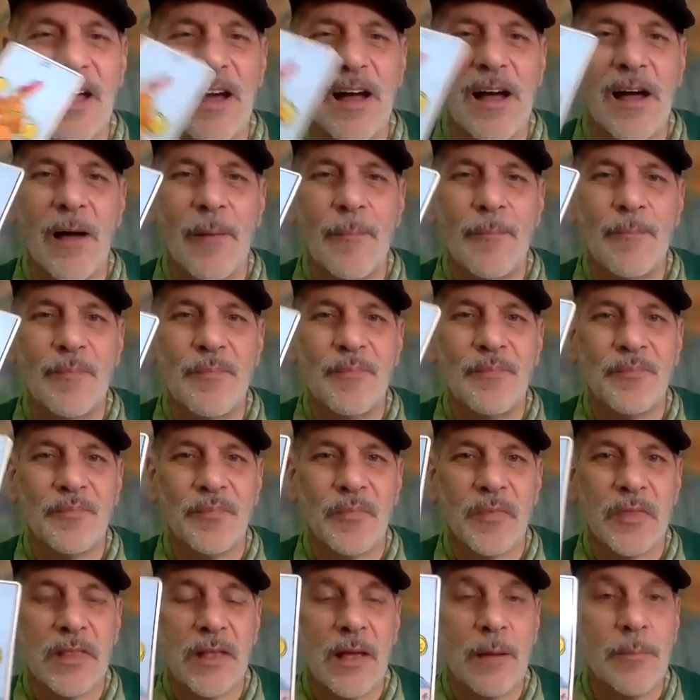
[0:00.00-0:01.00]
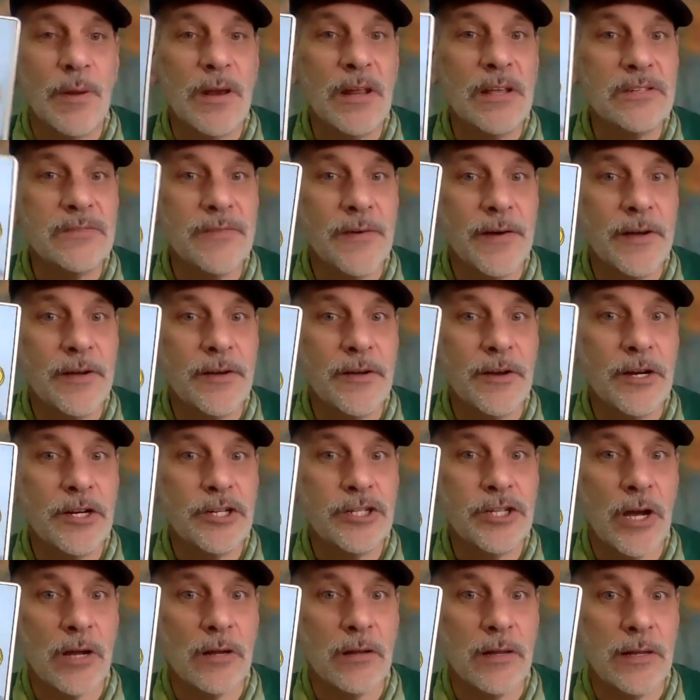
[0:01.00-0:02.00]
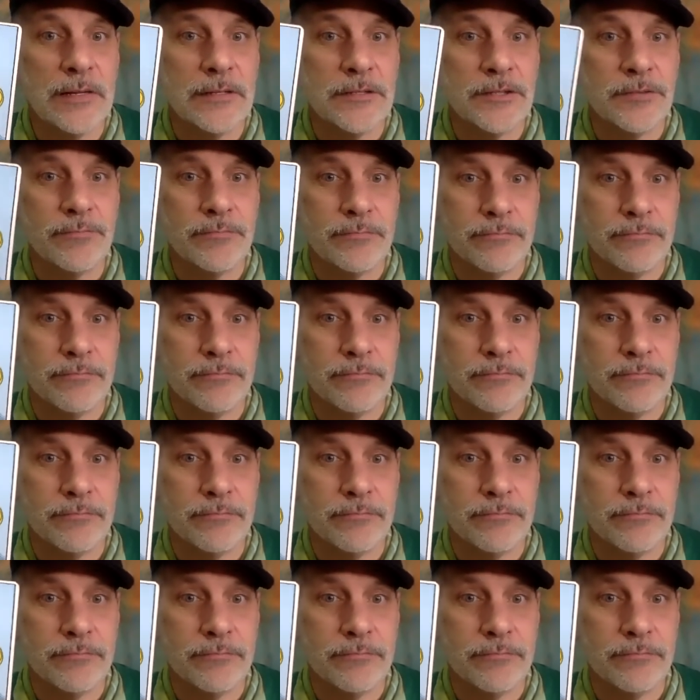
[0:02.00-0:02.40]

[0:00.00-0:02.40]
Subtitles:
But he's very good at juggling.